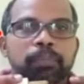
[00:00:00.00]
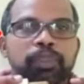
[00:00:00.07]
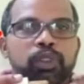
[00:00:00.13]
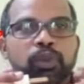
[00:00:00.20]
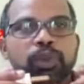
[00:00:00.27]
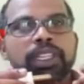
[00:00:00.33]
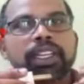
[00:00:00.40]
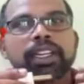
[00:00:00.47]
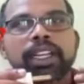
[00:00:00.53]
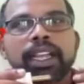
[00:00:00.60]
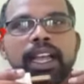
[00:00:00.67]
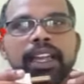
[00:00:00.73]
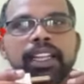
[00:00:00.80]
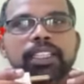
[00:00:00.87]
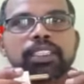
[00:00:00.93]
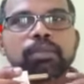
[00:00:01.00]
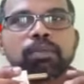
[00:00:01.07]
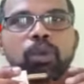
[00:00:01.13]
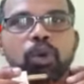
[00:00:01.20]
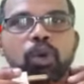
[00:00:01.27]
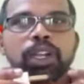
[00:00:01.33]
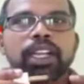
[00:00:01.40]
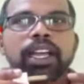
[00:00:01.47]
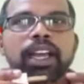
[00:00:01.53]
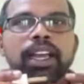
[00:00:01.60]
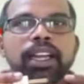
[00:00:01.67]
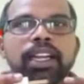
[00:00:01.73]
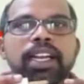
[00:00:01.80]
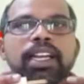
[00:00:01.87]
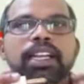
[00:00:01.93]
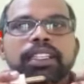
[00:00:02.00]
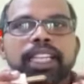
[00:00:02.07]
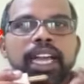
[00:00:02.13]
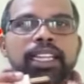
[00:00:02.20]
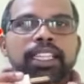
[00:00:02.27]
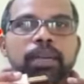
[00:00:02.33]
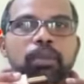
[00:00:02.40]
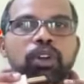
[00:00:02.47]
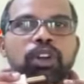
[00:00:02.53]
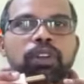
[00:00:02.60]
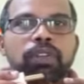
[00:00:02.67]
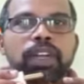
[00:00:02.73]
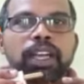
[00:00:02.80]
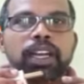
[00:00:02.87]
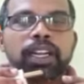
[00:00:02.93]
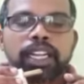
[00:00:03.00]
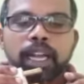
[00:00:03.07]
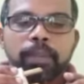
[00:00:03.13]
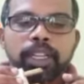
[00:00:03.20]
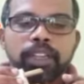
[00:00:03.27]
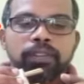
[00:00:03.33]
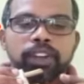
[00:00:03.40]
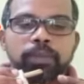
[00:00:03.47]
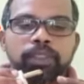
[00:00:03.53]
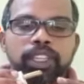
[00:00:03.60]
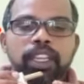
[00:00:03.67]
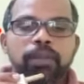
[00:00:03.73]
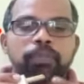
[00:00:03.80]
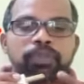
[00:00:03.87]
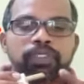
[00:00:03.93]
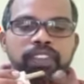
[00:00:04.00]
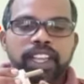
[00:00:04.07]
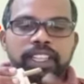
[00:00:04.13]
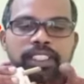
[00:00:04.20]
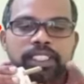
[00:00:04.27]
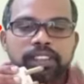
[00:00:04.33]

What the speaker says: So it can carries more current than the amount of current coming from the phase.